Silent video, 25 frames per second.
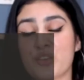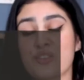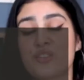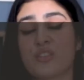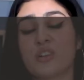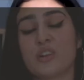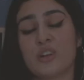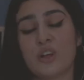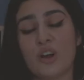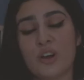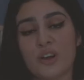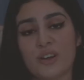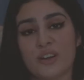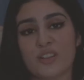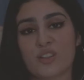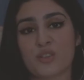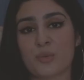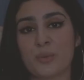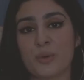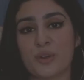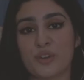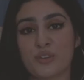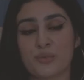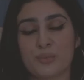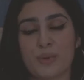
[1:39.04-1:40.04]
There's a lot.
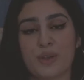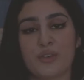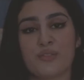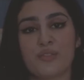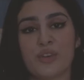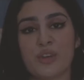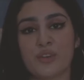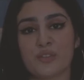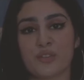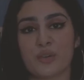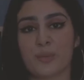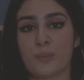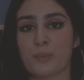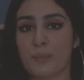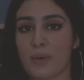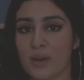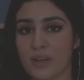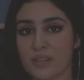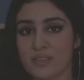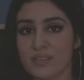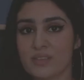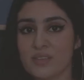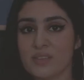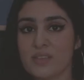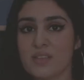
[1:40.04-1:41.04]
It's one of my favorite
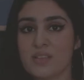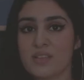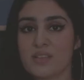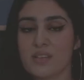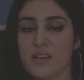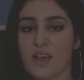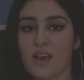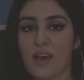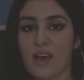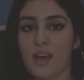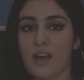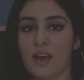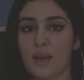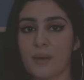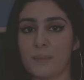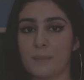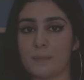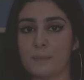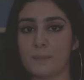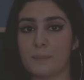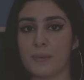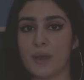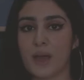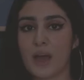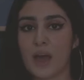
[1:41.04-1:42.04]
months.
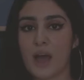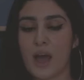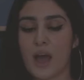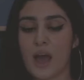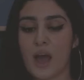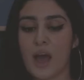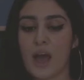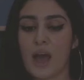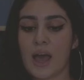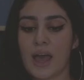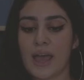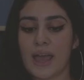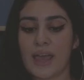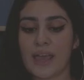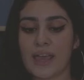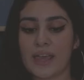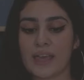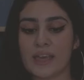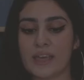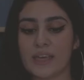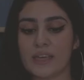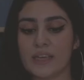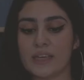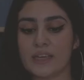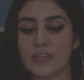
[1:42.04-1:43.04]

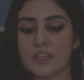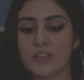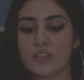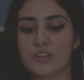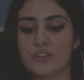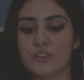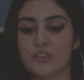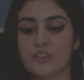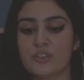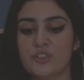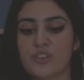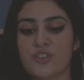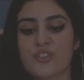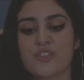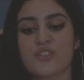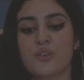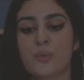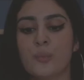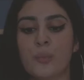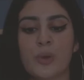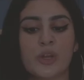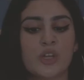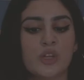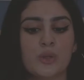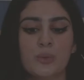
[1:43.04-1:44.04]
I
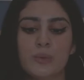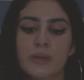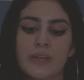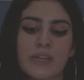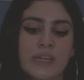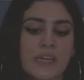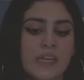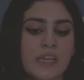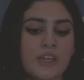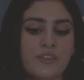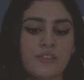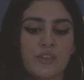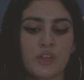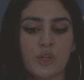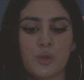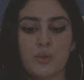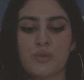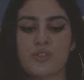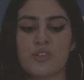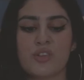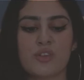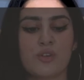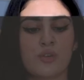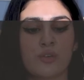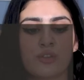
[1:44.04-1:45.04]
just, when you leave and you
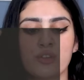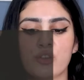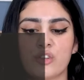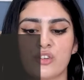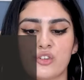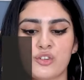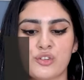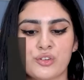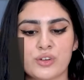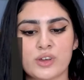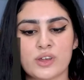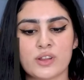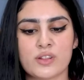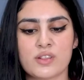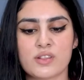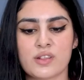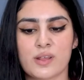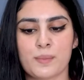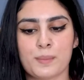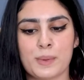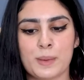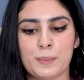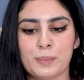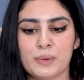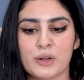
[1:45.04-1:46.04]
see on the streets
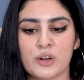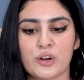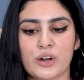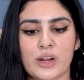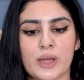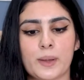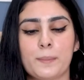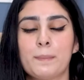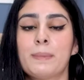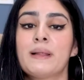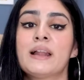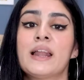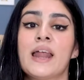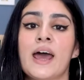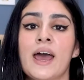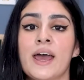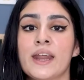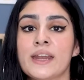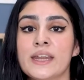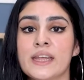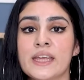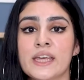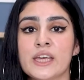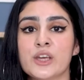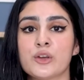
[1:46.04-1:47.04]
that people are like
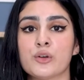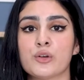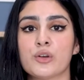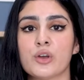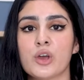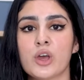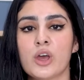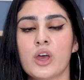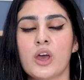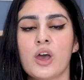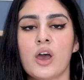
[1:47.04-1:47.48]
planning